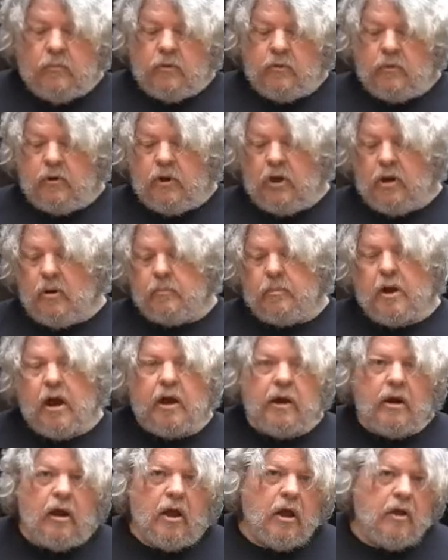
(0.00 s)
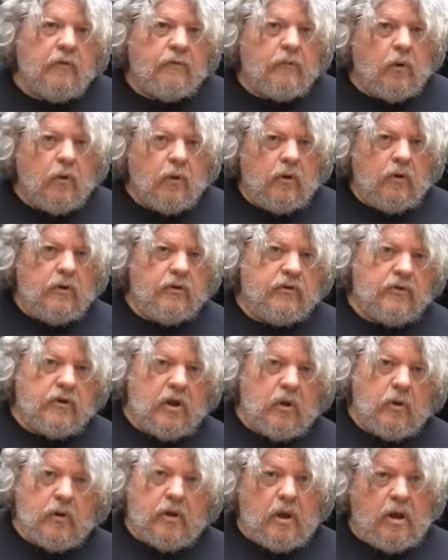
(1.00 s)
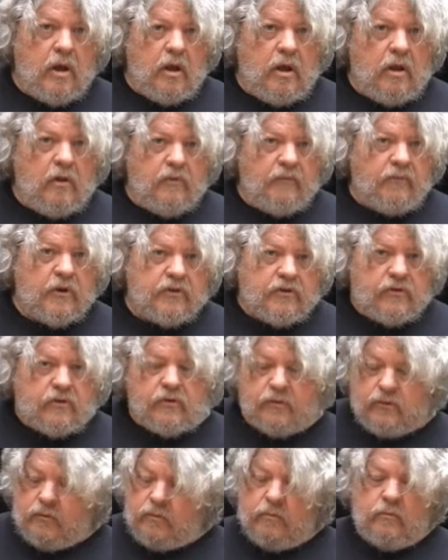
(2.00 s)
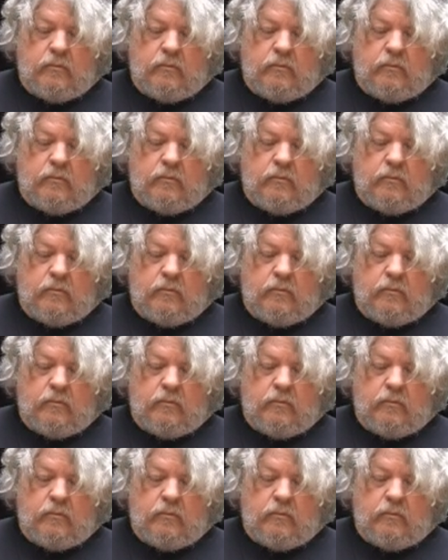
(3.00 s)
you know, pocket knife, or is it okay if it's